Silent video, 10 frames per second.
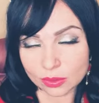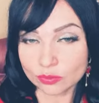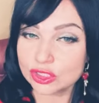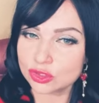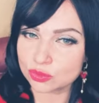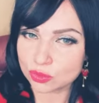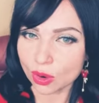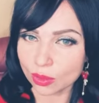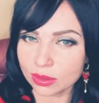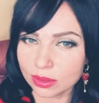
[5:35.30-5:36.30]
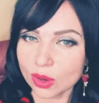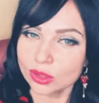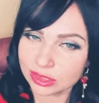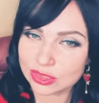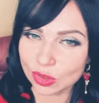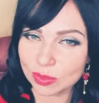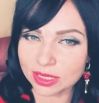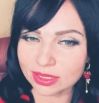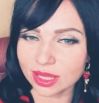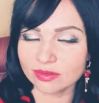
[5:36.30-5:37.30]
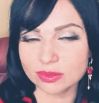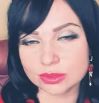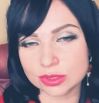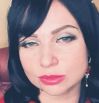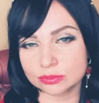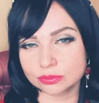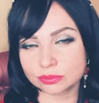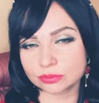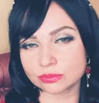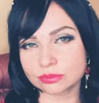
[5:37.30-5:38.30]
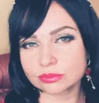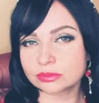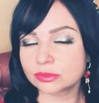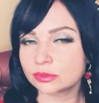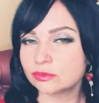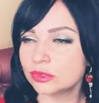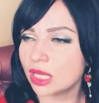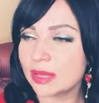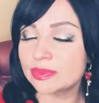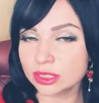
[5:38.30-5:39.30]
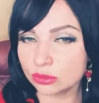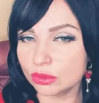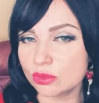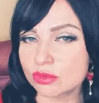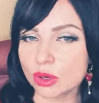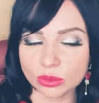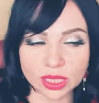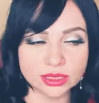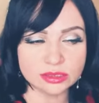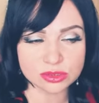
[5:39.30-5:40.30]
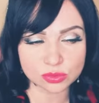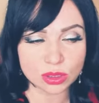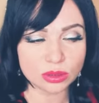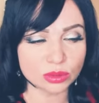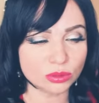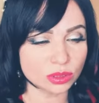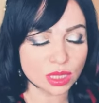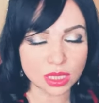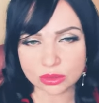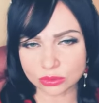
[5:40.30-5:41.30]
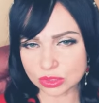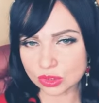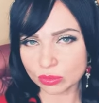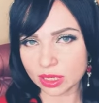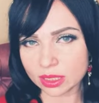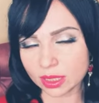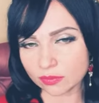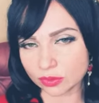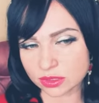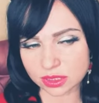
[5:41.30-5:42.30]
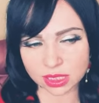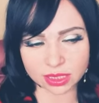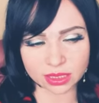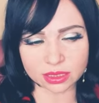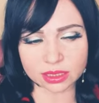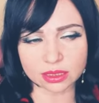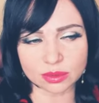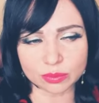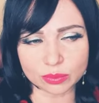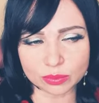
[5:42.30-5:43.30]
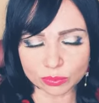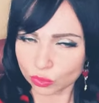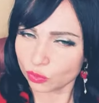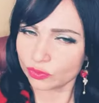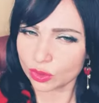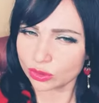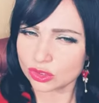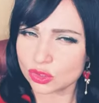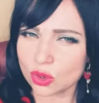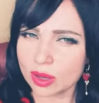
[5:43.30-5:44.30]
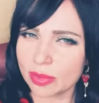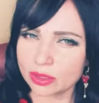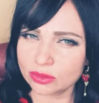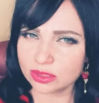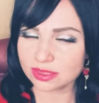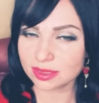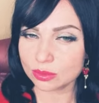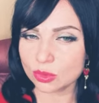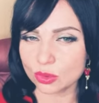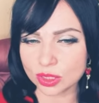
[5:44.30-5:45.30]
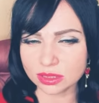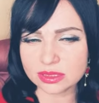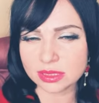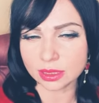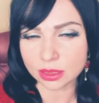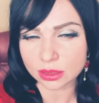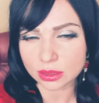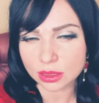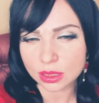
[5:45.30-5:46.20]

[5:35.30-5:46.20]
which is wrong on so many levels absolutely wrong and it's wrong on on so many levels and um, we're going to talk about this some more in a second